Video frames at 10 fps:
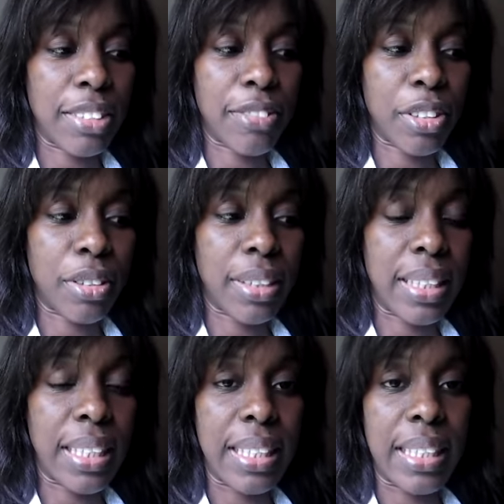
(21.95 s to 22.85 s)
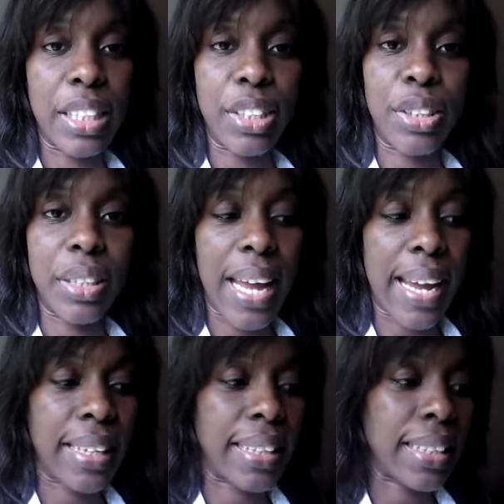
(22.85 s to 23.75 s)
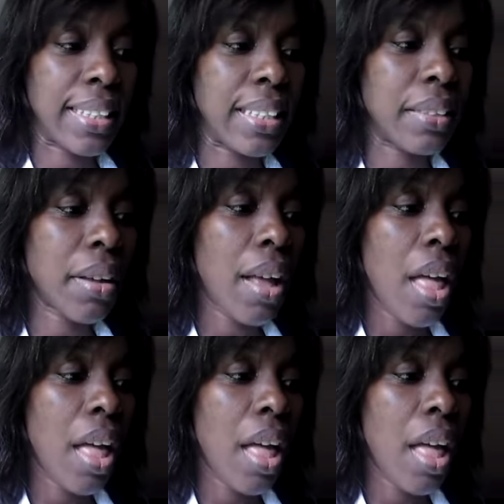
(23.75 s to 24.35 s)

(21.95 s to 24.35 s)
verse 16 to 19,